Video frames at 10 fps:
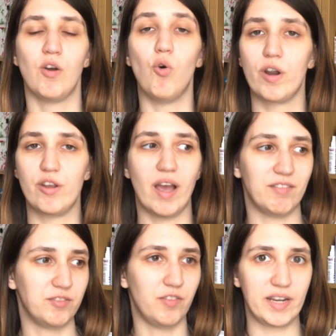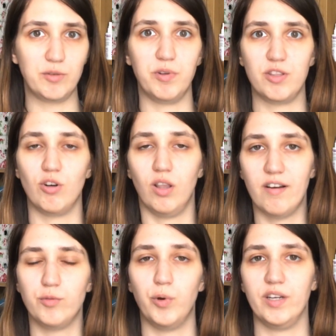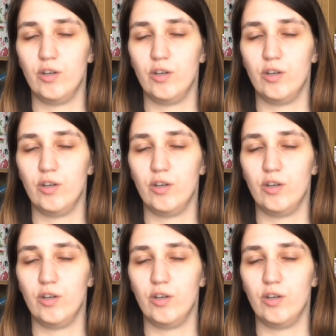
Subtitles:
Or you have a fight with your loved one.